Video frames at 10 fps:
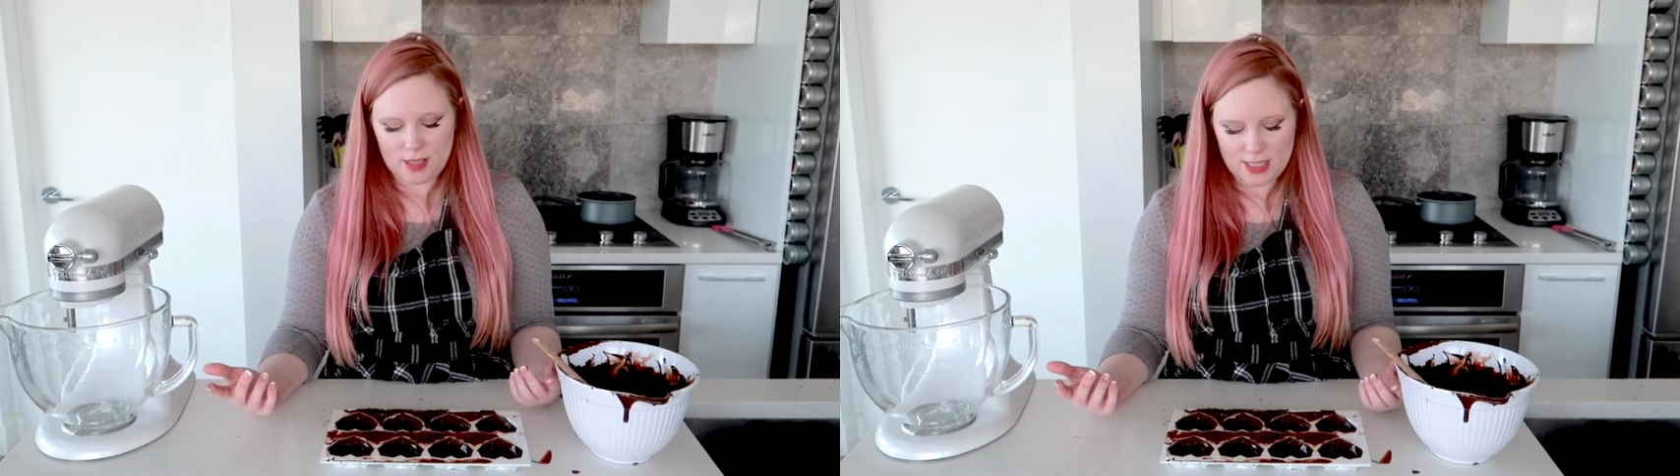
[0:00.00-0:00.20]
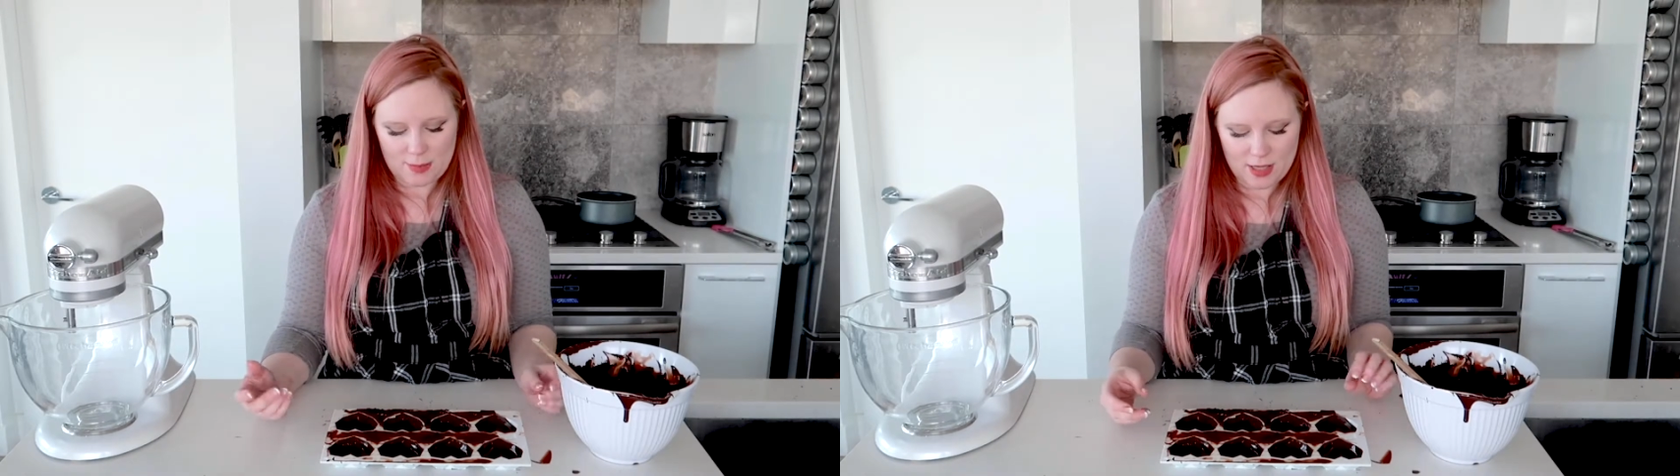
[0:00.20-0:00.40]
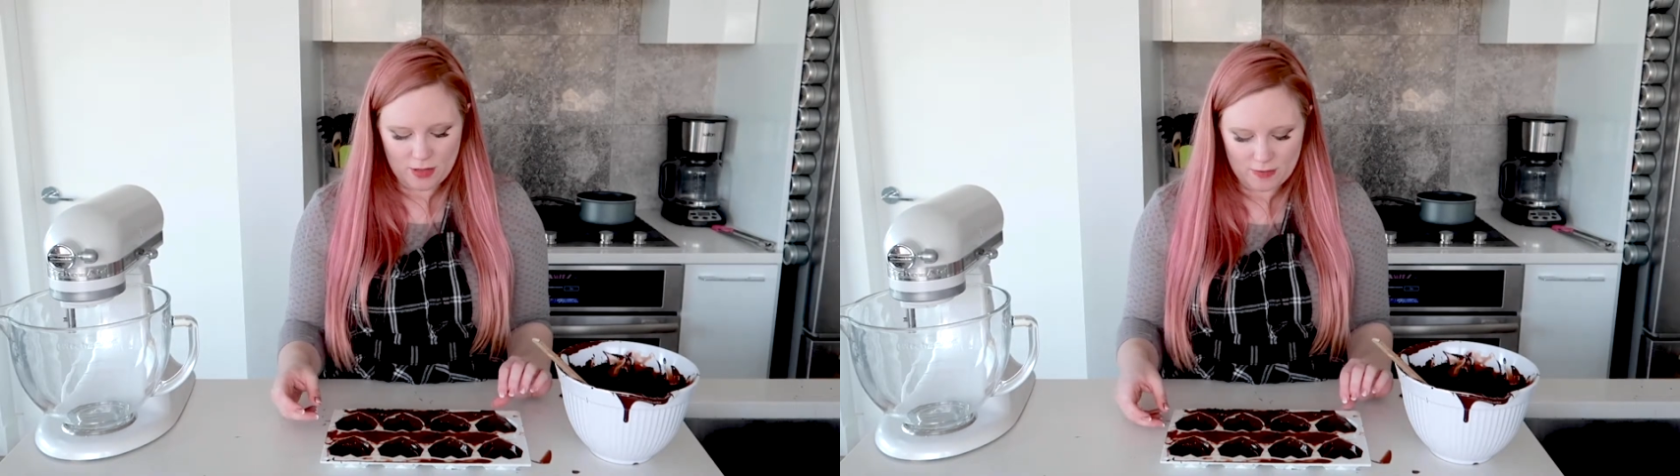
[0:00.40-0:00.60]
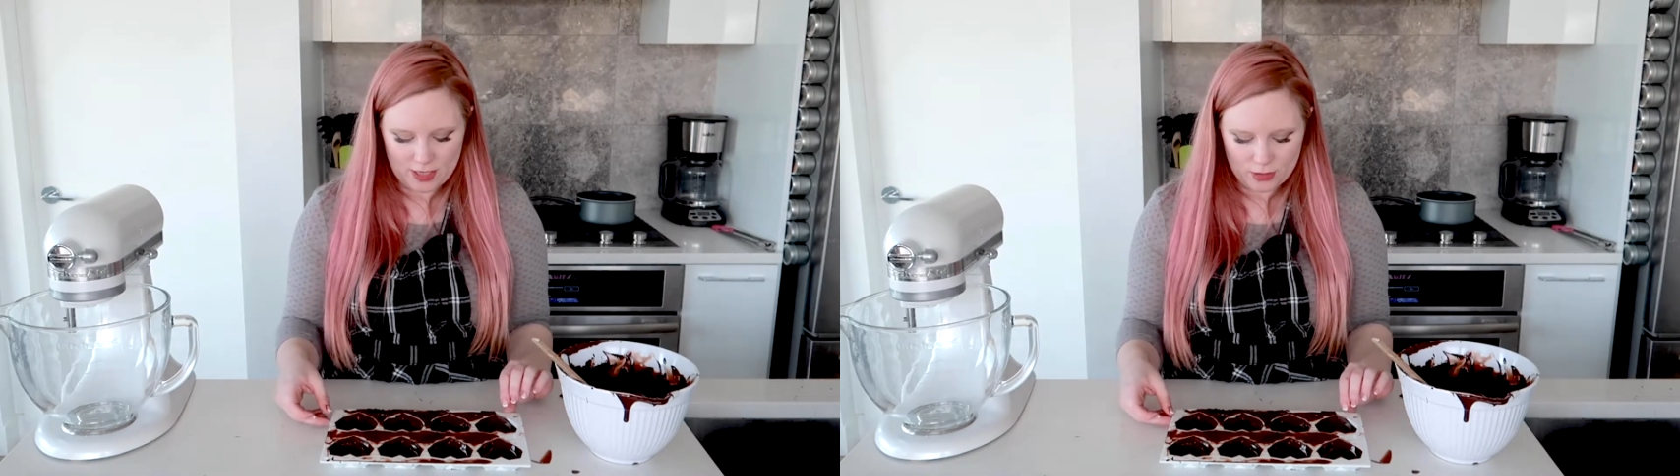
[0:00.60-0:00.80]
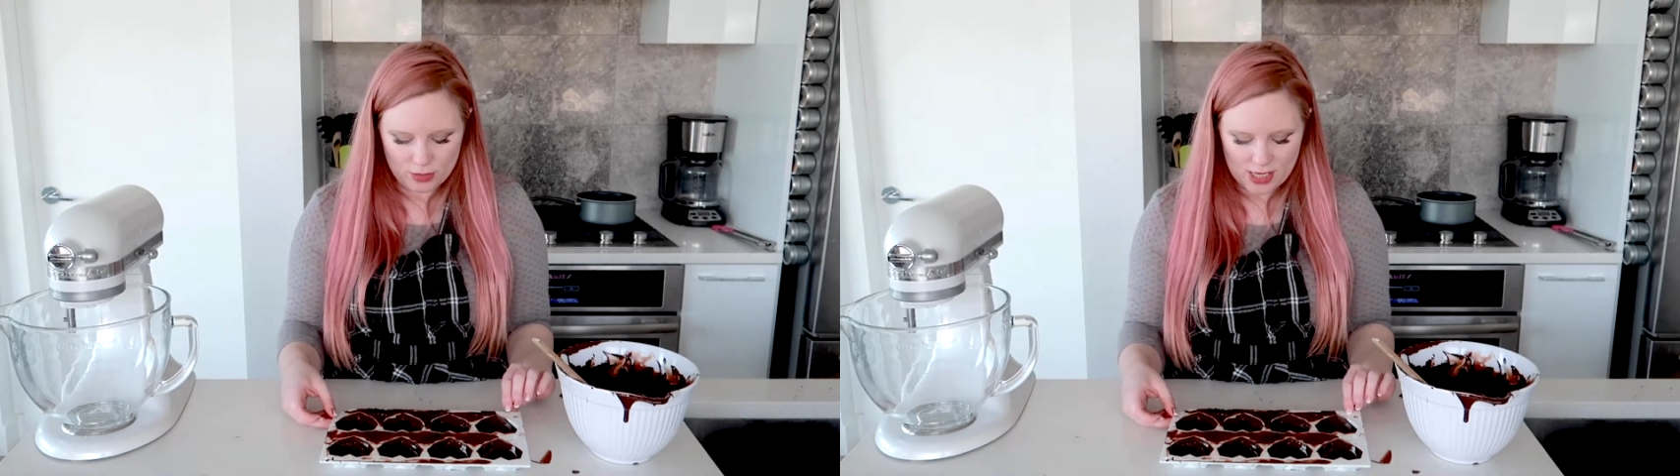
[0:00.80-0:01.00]
that some of the other
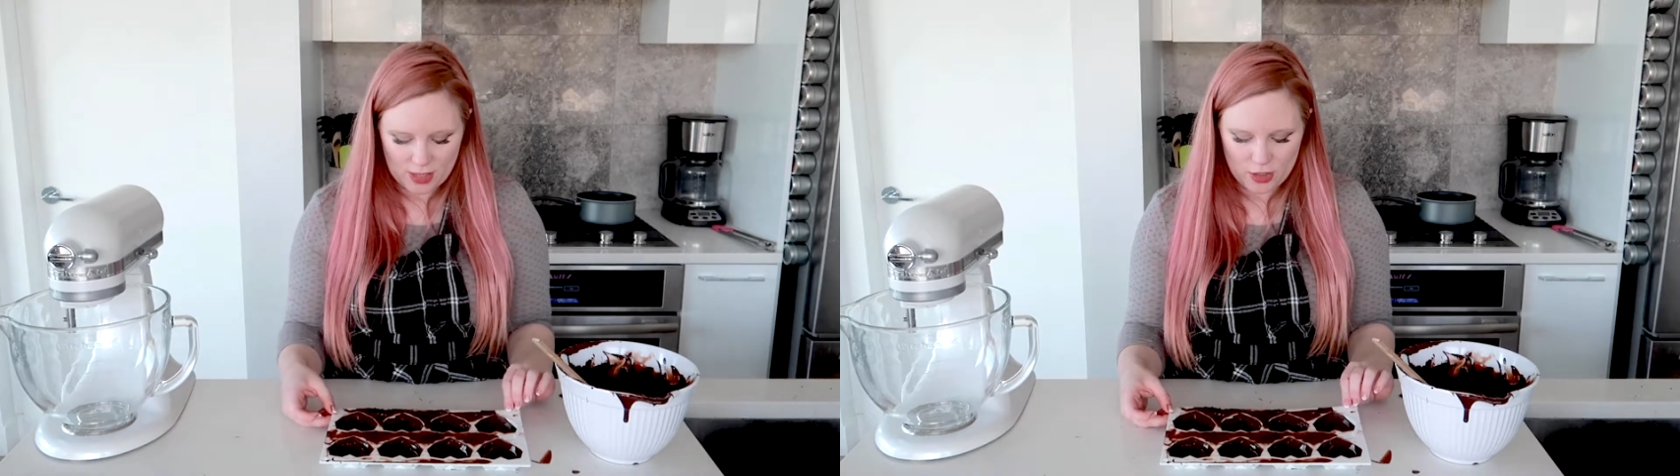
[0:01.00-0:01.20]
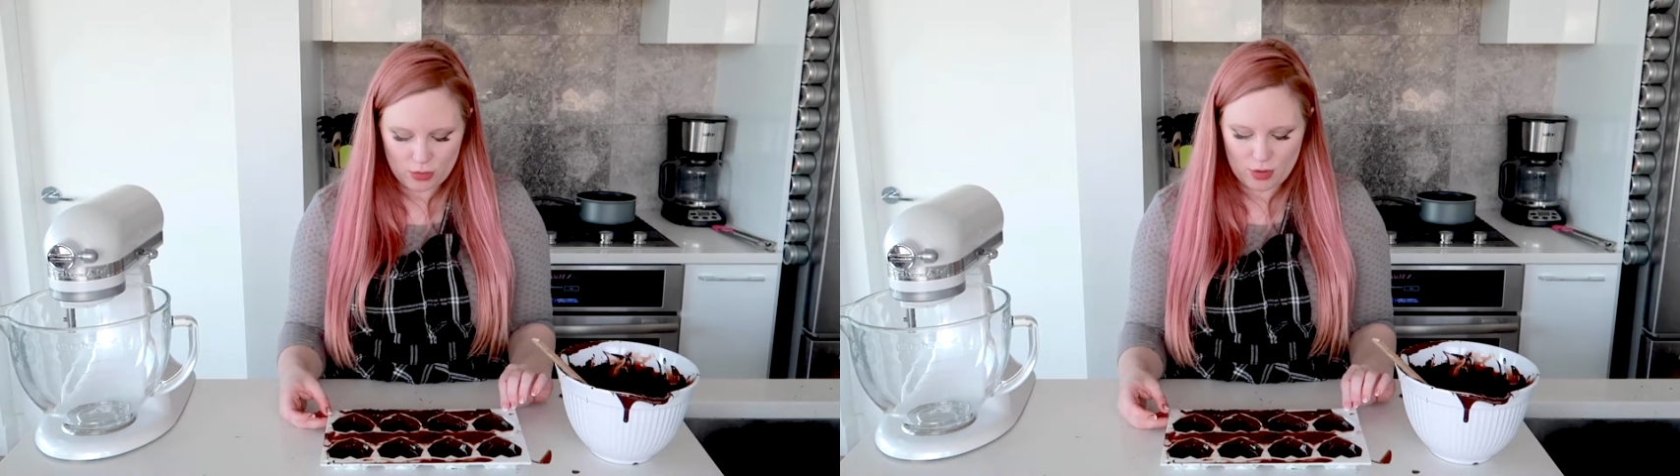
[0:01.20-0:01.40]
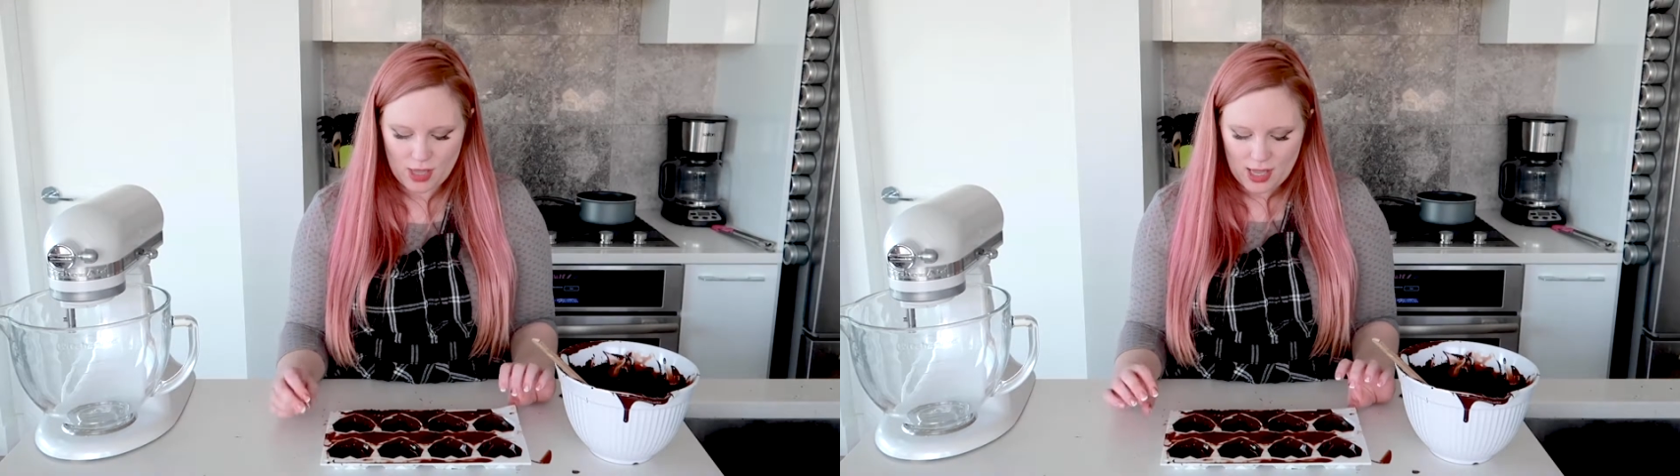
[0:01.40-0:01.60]
videos tell you